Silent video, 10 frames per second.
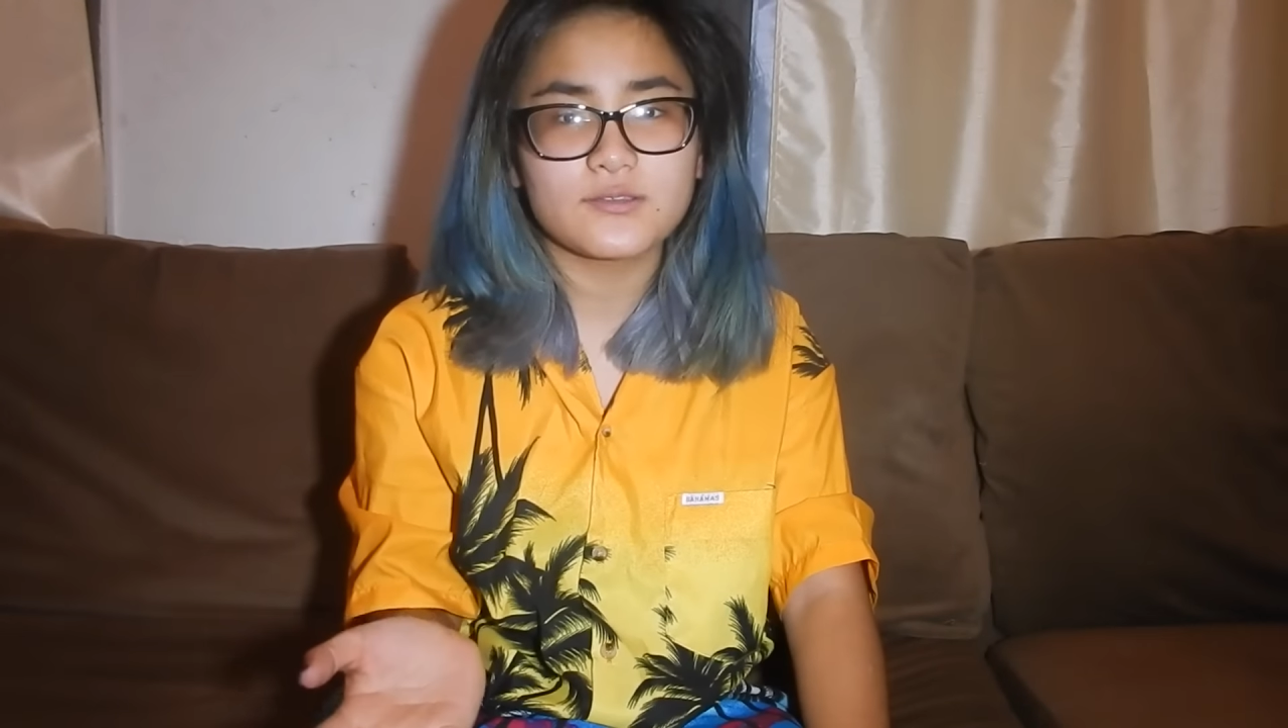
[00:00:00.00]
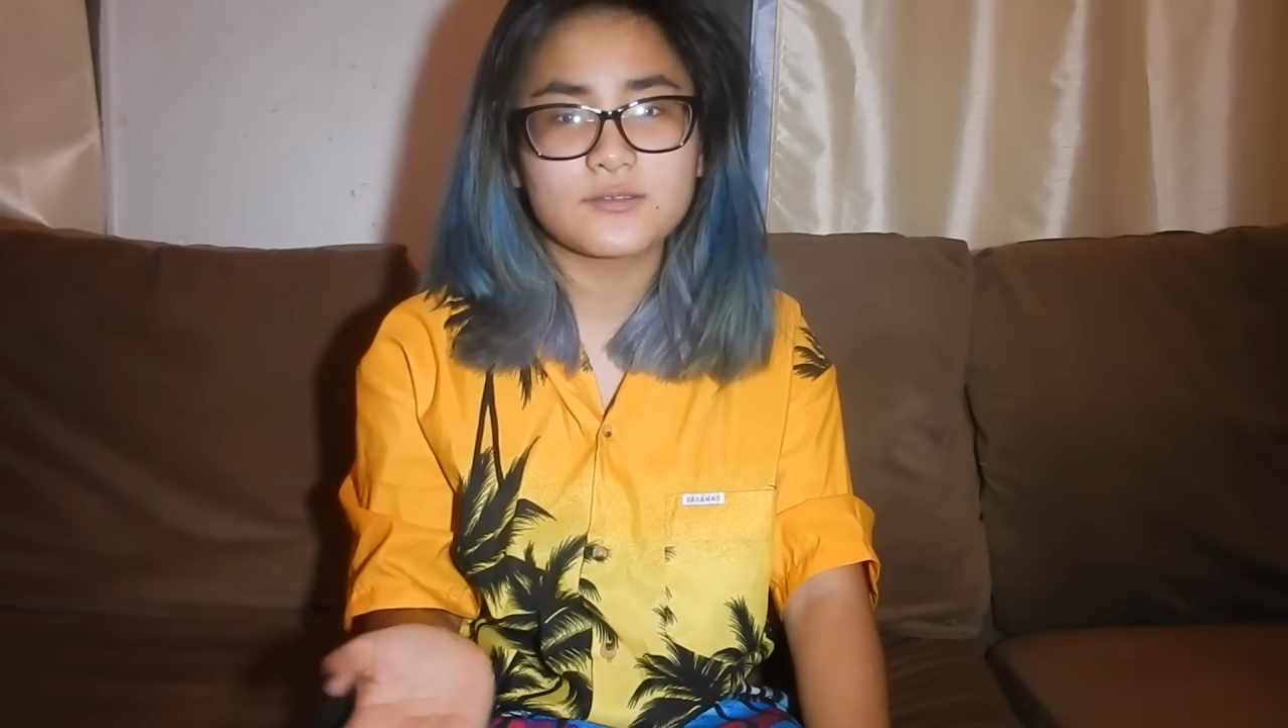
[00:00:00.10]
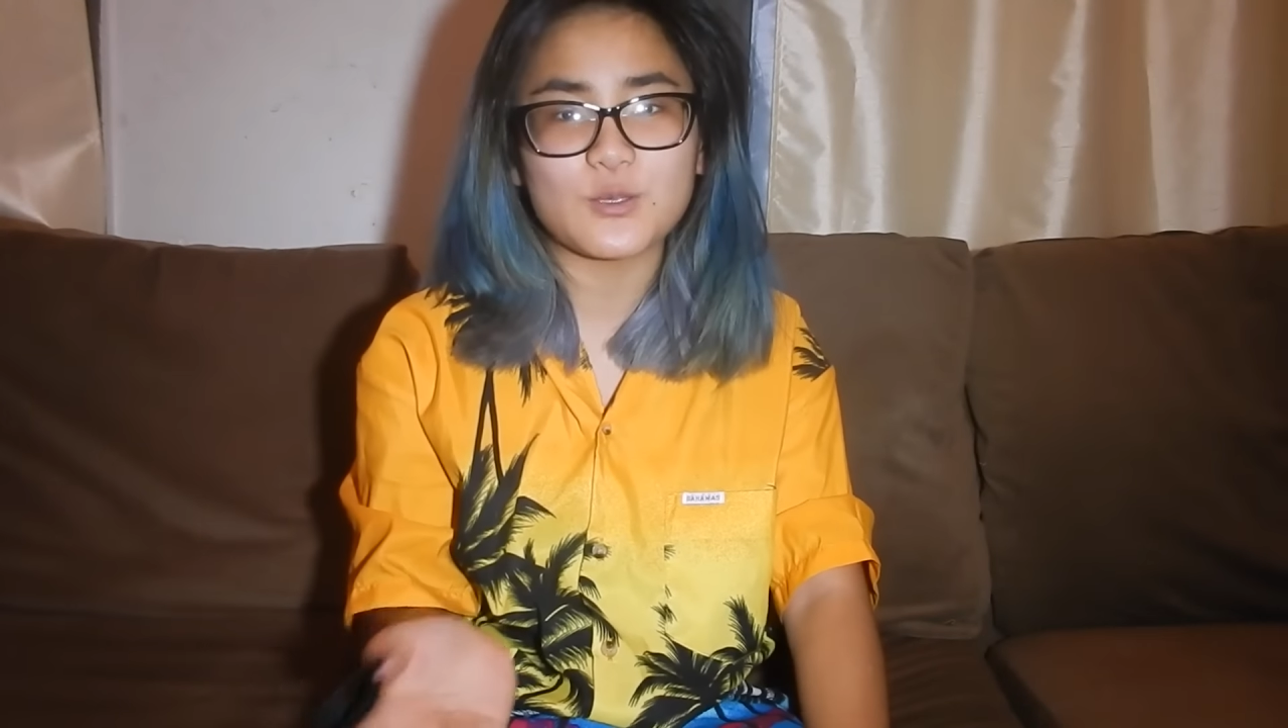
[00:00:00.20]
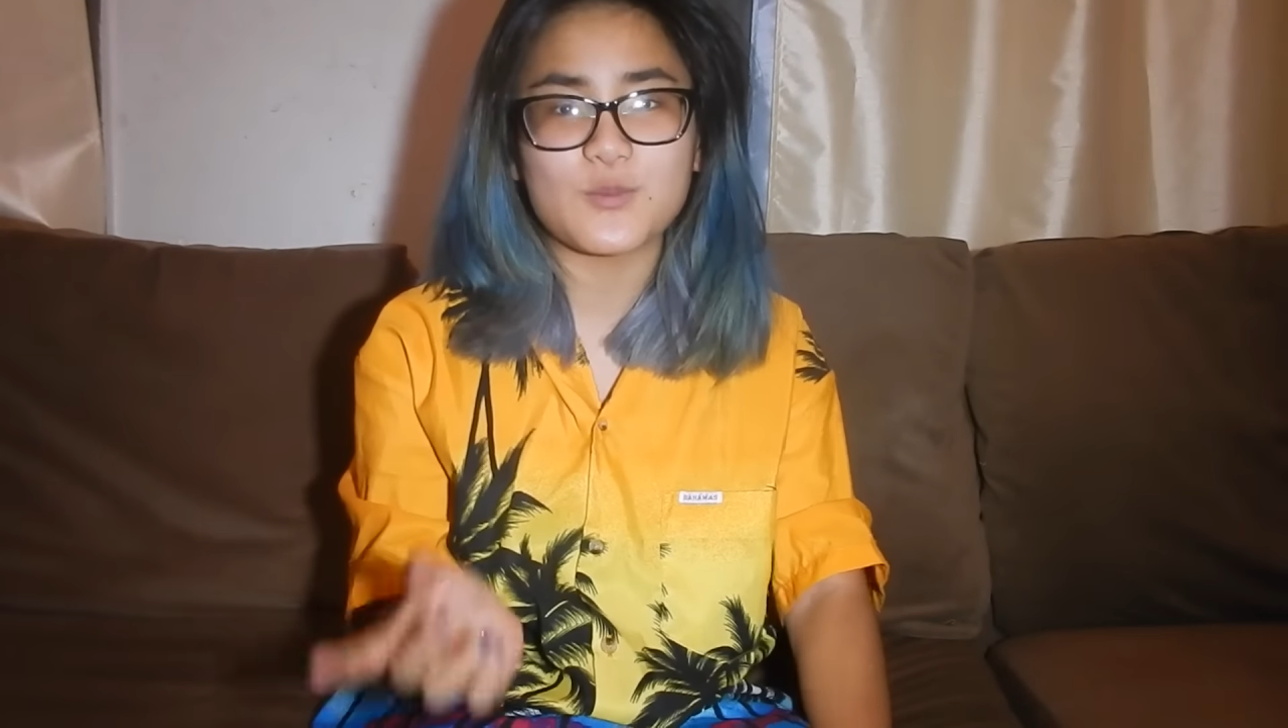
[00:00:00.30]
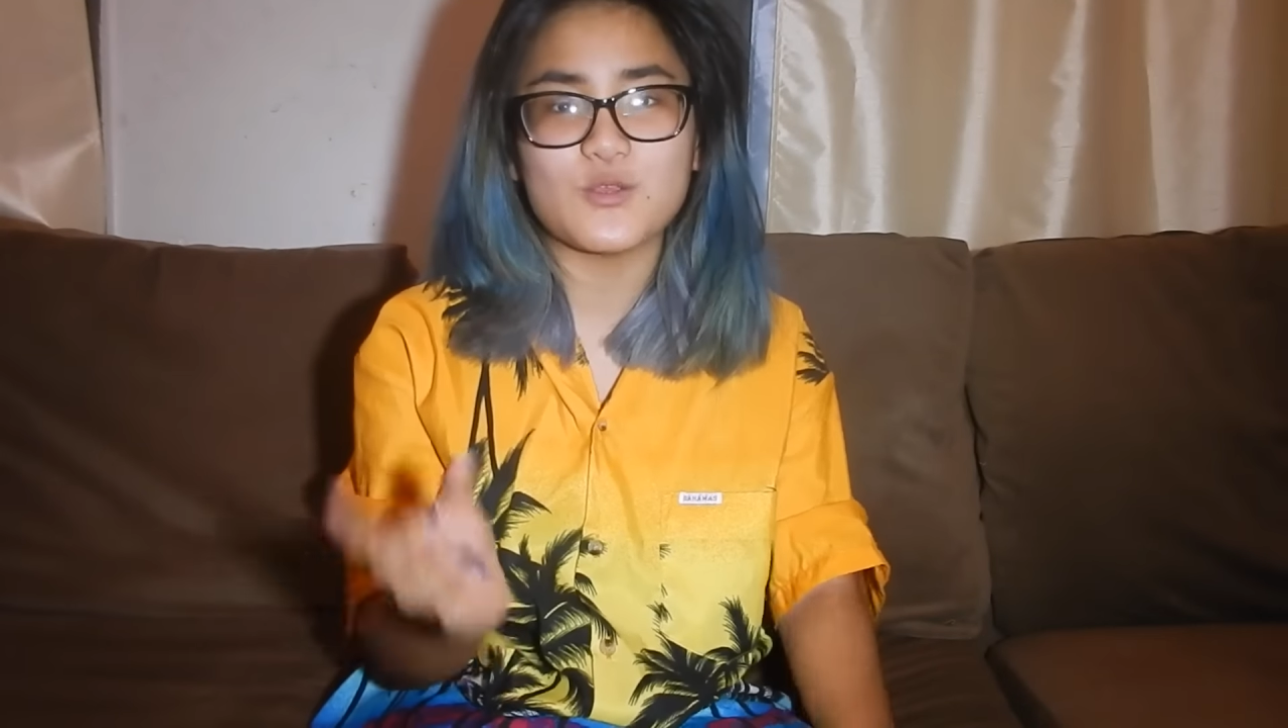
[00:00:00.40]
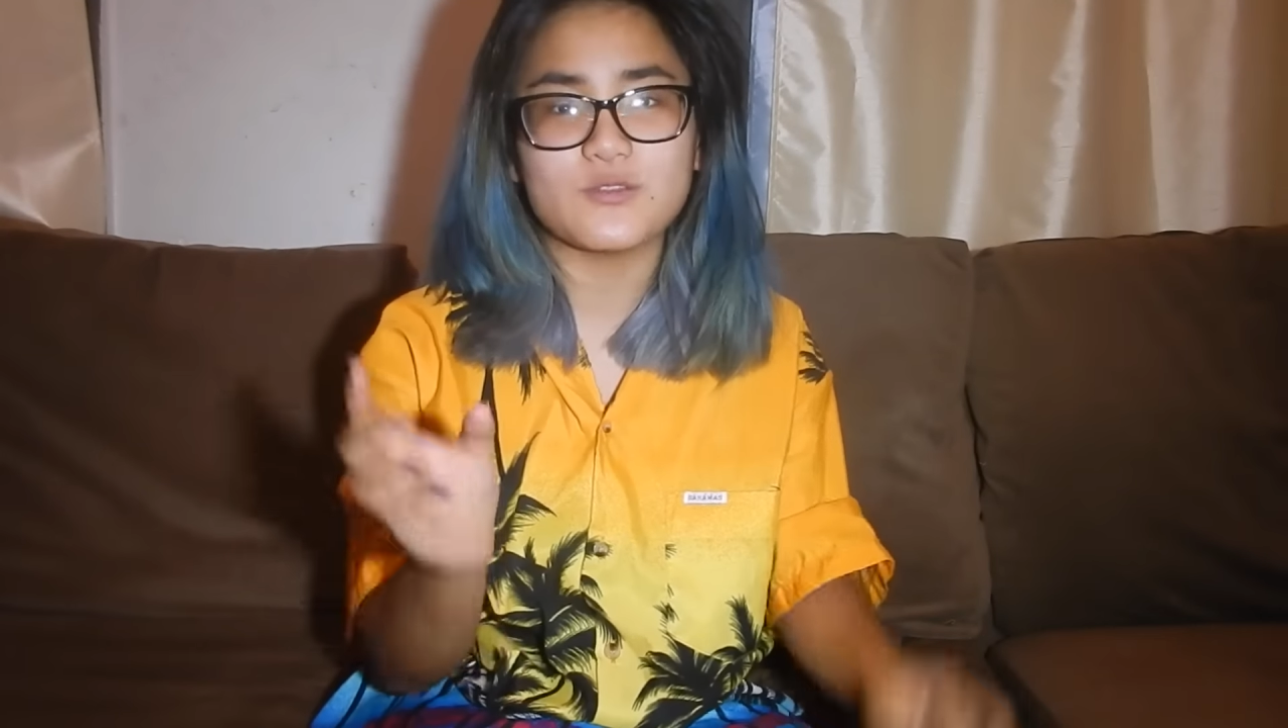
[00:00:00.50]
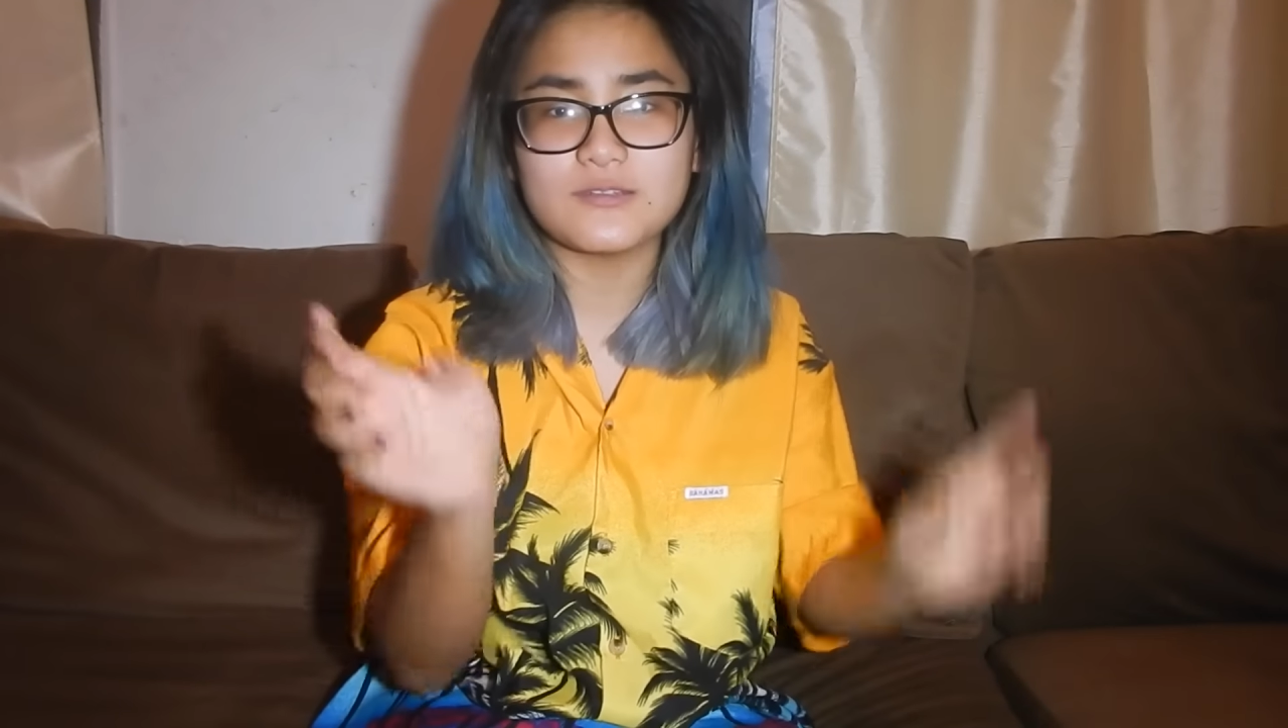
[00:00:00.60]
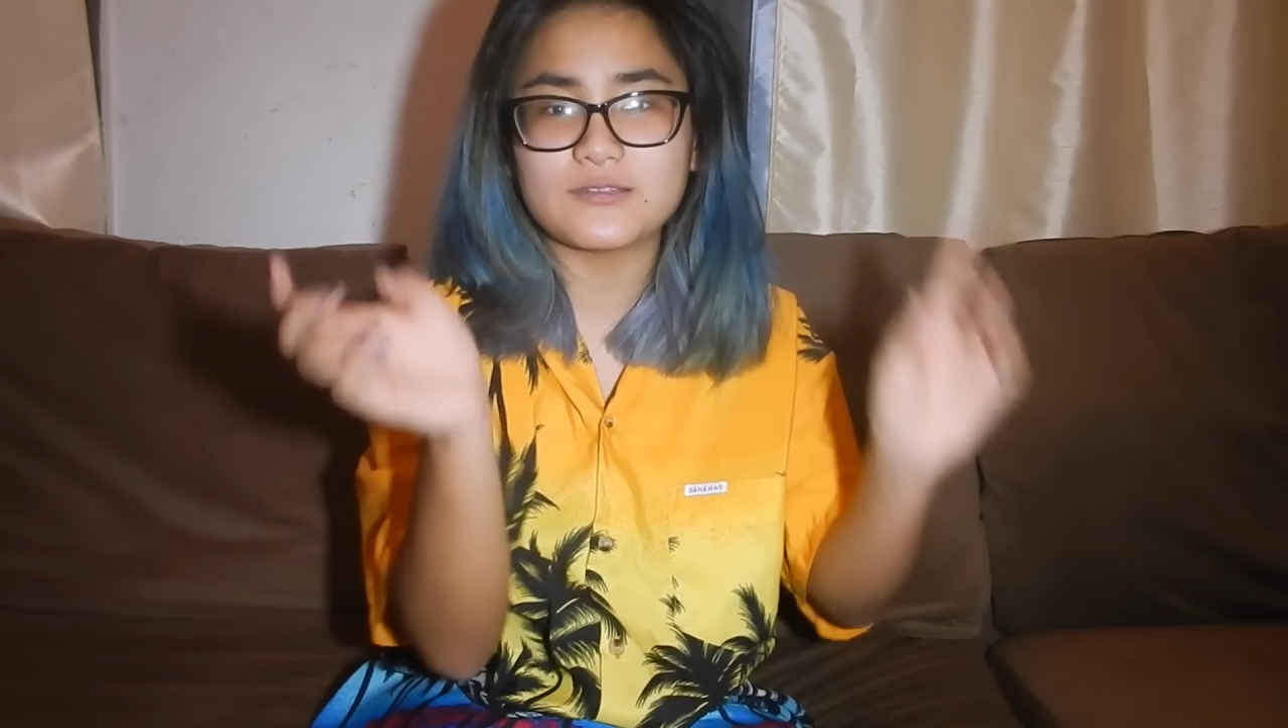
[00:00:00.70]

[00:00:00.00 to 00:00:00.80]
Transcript: so I'm using